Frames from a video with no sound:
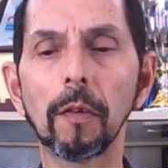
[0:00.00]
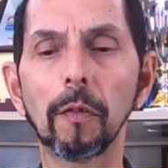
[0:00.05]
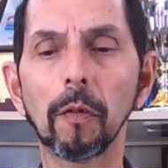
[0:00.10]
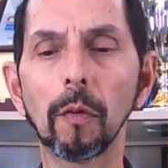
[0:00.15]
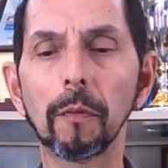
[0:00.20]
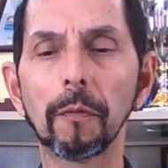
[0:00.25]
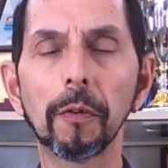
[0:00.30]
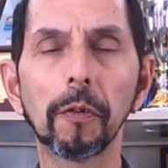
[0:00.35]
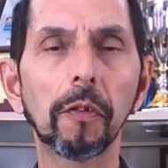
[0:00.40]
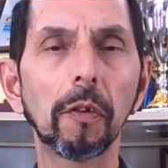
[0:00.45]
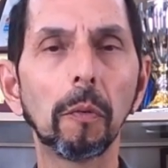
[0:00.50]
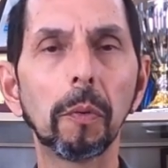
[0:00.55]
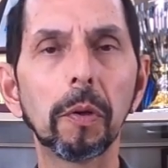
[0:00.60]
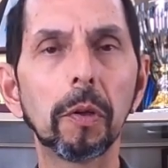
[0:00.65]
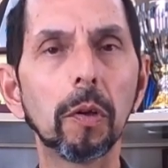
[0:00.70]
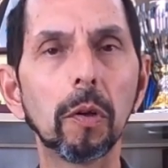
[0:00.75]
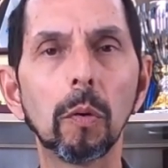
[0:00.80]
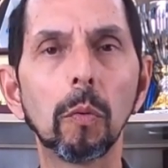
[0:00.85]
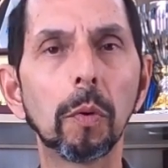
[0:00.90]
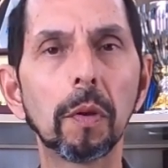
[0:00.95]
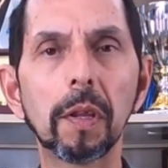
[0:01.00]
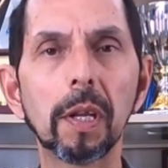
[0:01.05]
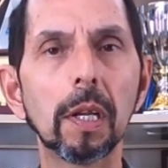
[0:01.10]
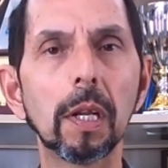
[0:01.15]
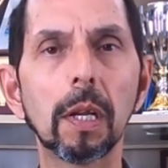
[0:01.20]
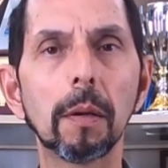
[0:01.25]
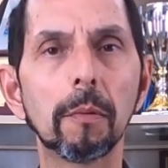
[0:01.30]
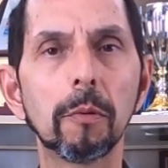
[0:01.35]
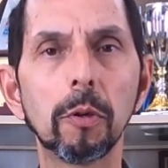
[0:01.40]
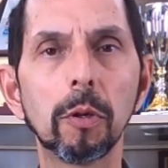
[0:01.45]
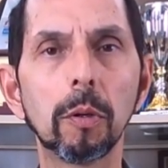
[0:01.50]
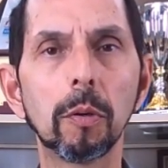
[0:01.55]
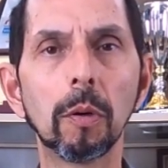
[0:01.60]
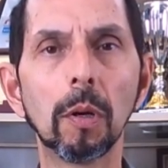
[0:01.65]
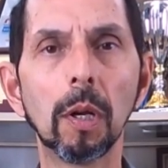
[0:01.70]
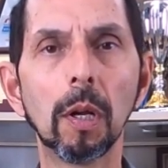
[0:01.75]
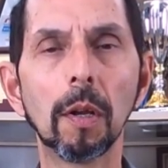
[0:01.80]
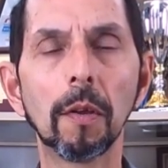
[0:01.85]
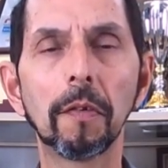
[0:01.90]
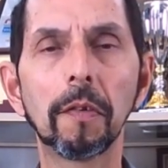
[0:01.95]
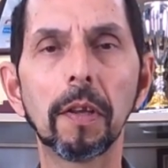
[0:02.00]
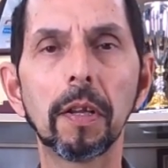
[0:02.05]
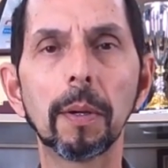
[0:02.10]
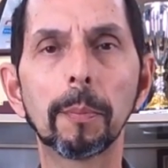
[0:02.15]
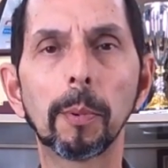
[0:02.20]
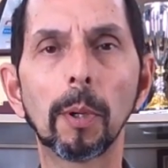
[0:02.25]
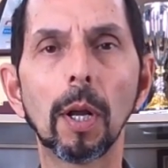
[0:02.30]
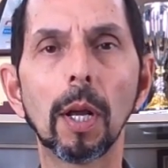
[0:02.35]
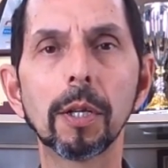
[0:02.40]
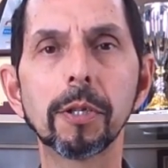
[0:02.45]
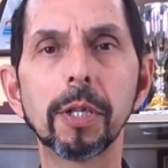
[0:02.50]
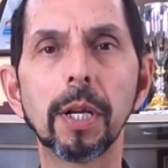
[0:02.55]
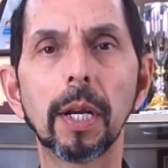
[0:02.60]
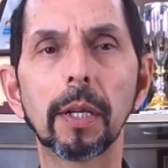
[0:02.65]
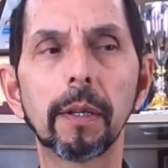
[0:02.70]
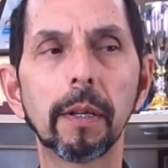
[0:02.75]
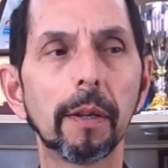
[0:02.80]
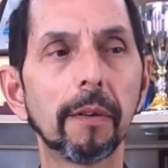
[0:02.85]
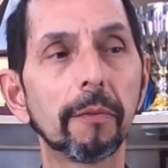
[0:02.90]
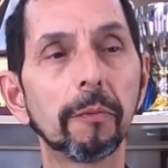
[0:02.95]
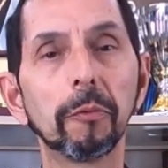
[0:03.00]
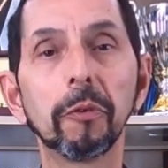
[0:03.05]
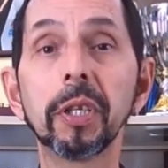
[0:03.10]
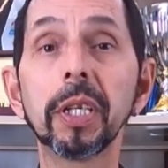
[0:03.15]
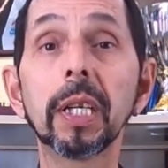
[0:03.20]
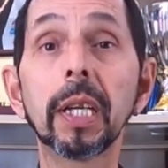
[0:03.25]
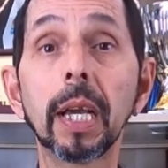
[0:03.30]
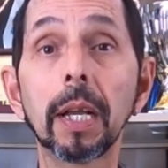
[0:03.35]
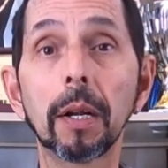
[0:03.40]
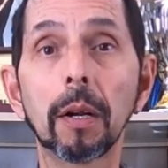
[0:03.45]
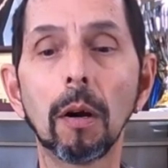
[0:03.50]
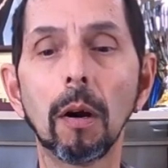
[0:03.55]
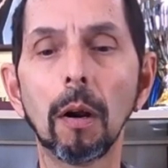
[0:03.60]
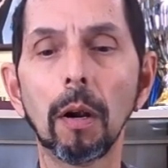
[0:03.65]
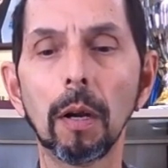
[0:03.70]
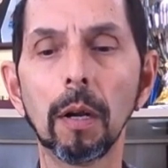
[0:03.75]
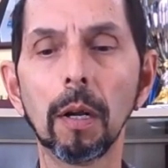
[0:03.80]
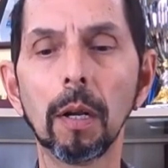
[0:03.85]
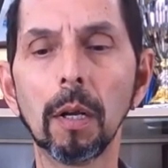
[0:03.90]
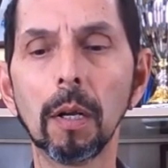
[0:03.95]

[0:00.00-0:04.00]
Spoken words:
So first thing we do with any new Xida project is we get a car.